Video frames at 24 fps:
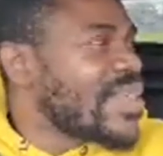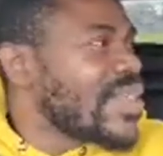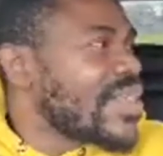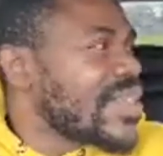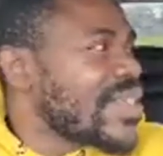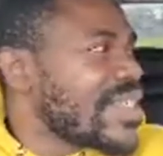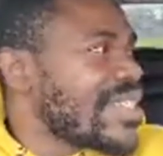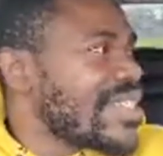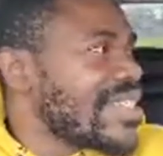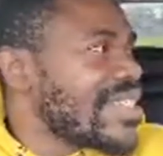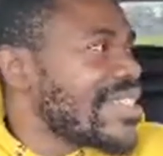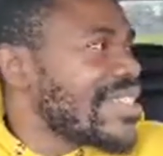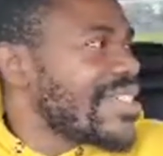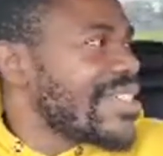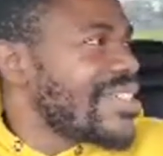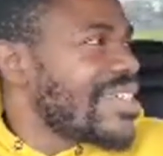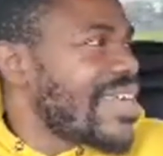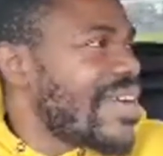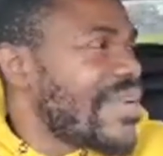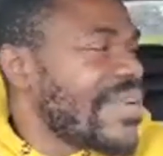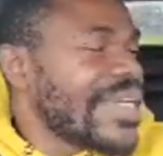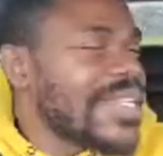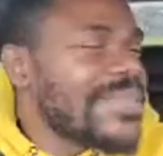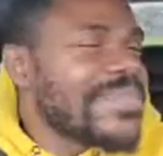Too
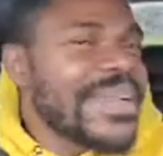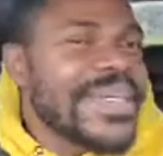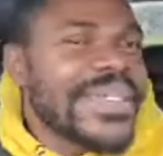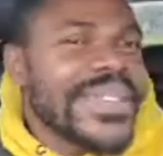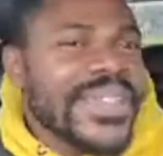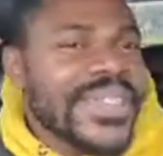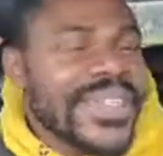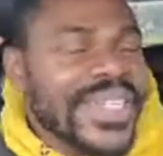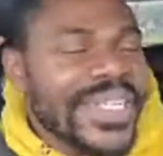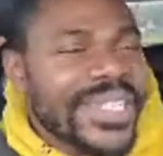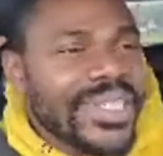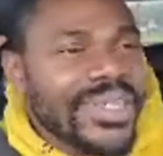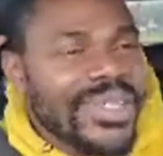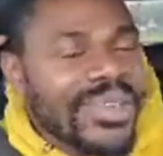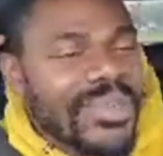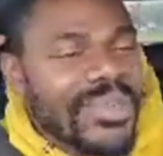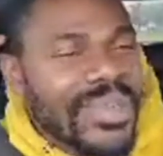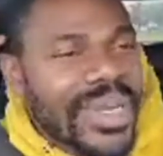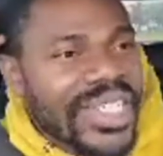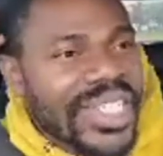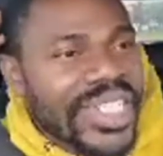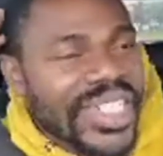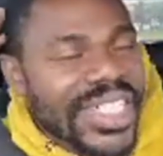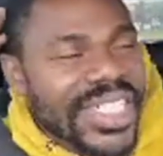much in
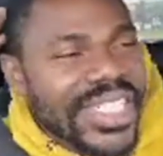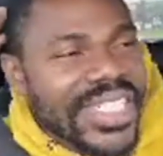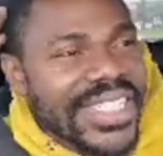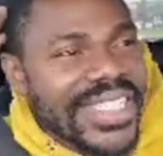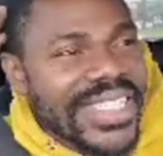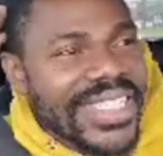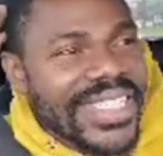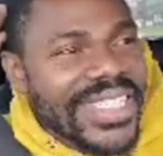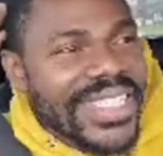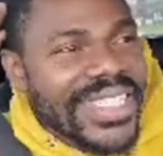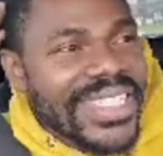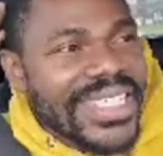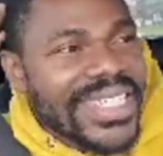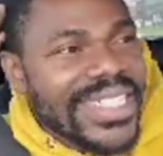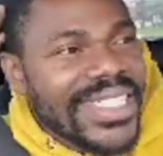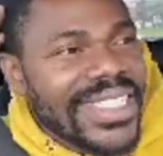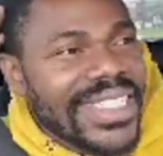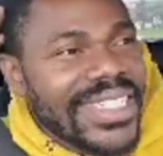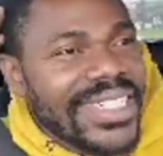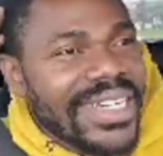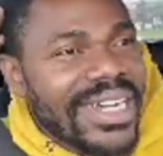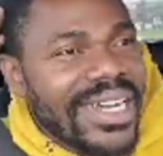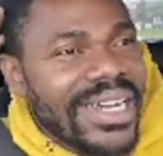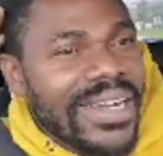expenses.
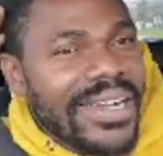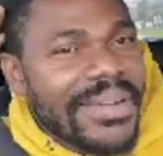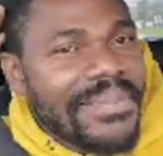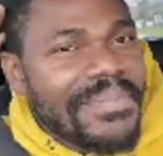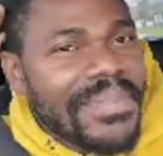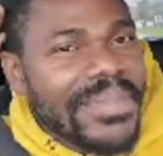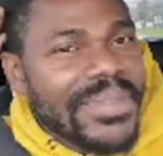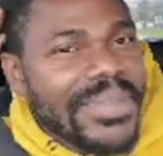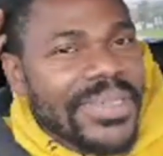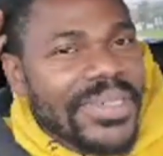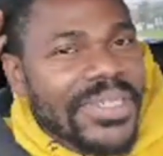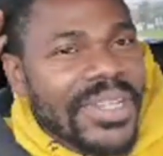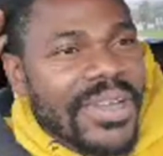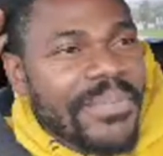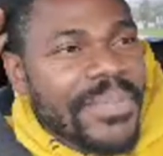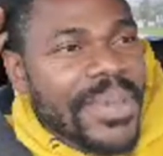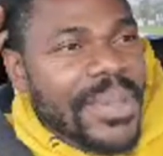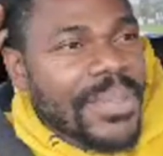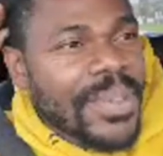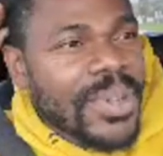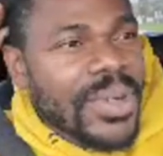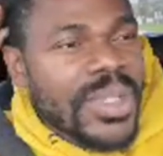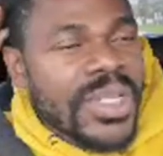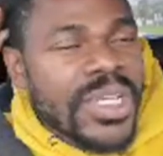Our expenses are too
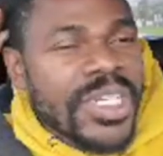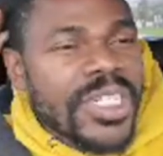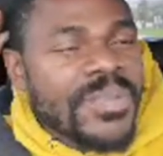much.